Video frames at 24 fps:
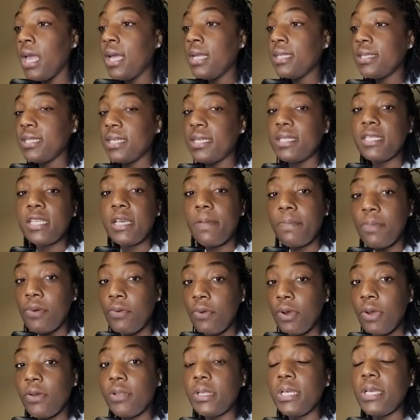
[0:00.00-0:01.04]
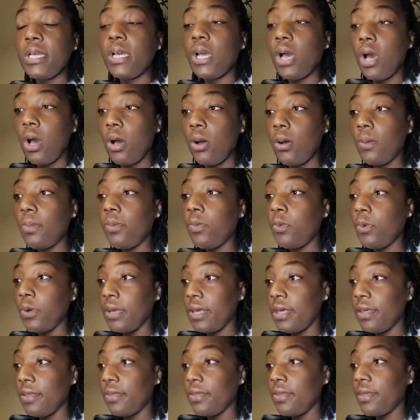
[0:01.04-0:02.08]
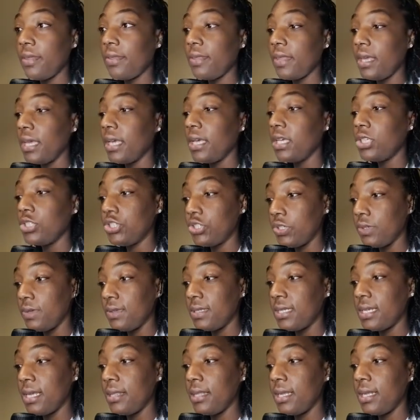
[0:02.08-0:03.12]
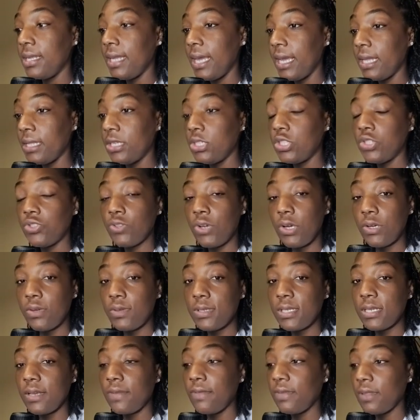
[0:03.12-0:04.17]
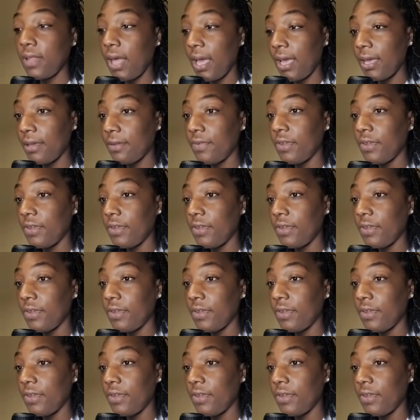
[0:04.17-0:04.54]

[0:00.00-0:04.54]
to temporarily cope with the issues and the daily struggles of life.